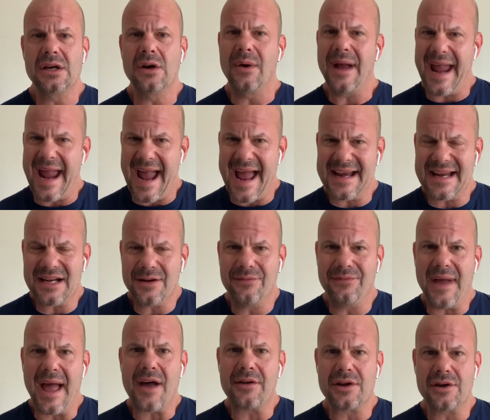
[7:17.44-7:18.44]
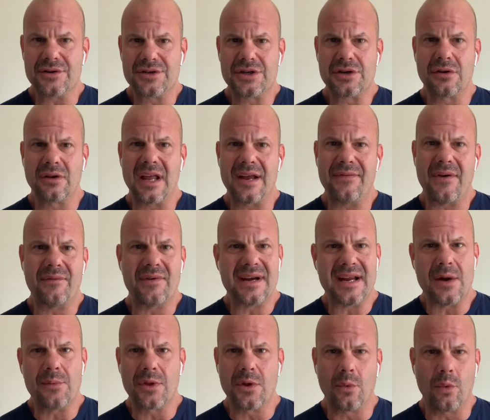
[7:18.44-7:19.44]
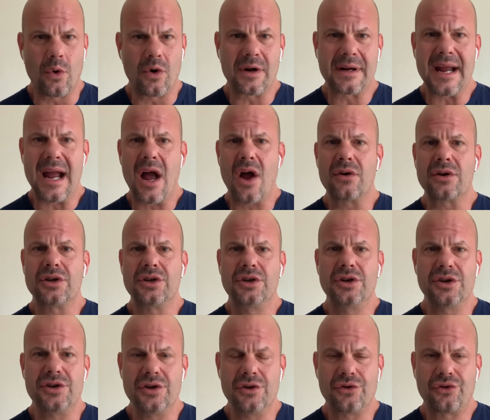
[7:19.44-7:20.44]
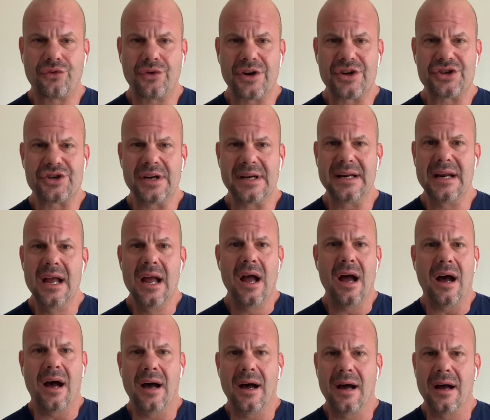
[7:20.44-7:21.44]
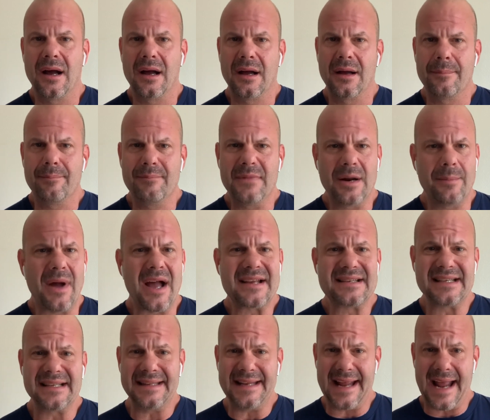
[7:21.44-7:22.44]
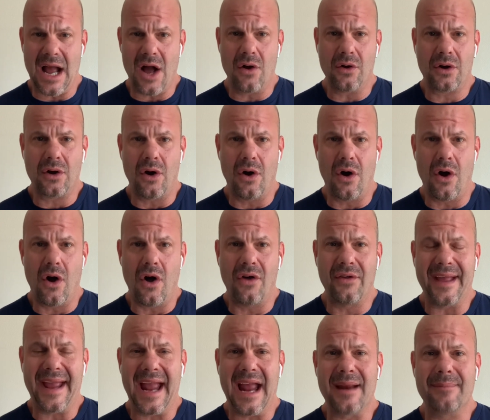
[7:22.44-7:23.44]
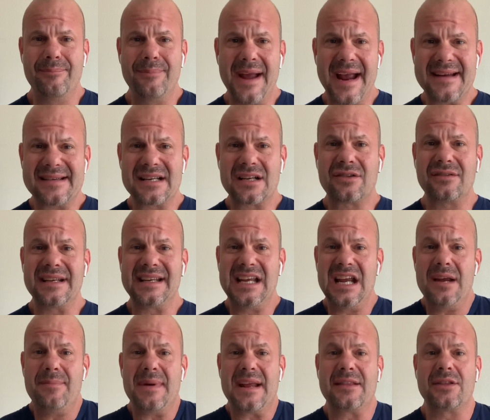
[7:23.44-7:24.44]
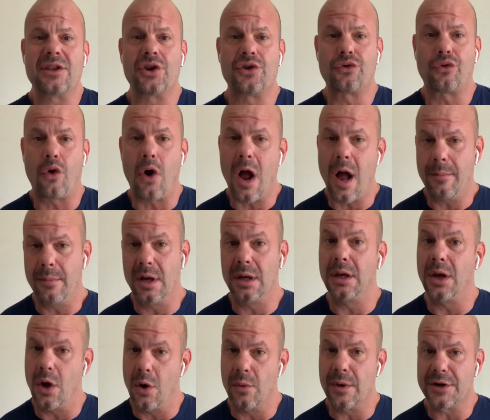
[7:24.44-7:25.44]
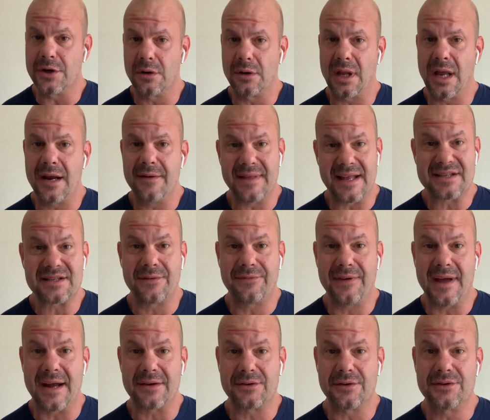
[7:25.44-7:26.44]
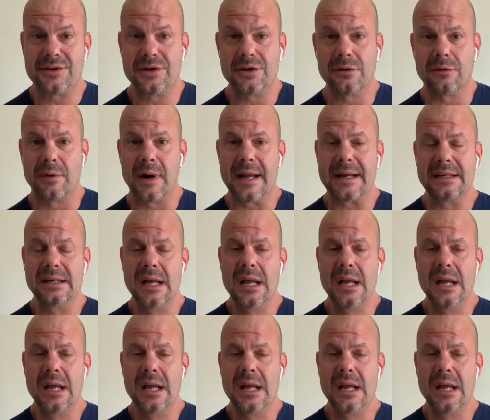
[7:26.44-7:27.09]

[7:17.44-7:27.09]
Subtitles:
adding value to your life every day with a workout, good nutrition, minimizing the alcohol, and basically keeping the drama low in your life, that's a factor too, right?